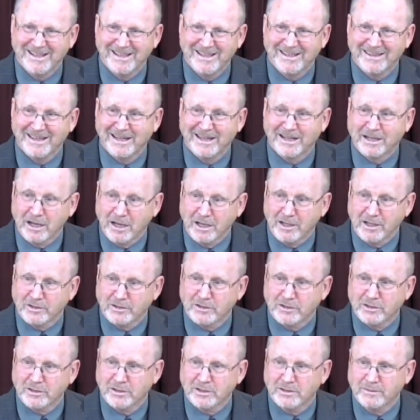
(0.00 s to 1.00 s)
That
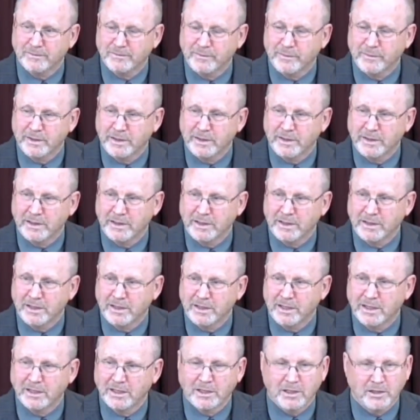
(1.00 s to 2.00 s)
constant
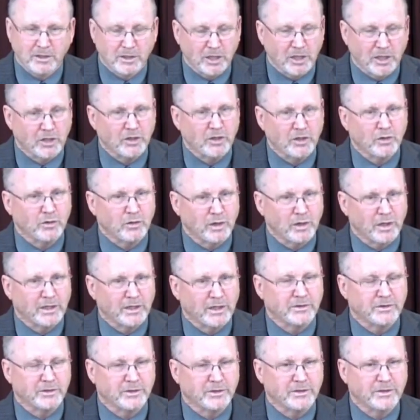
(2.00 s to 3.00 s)
and continual
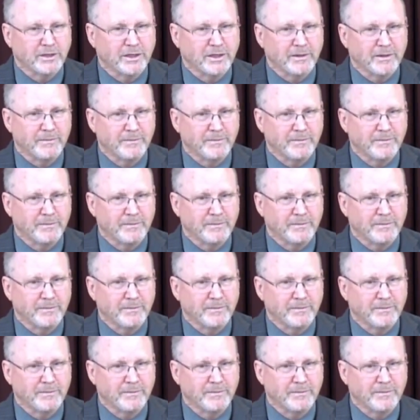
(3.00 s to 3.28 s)
cleansing.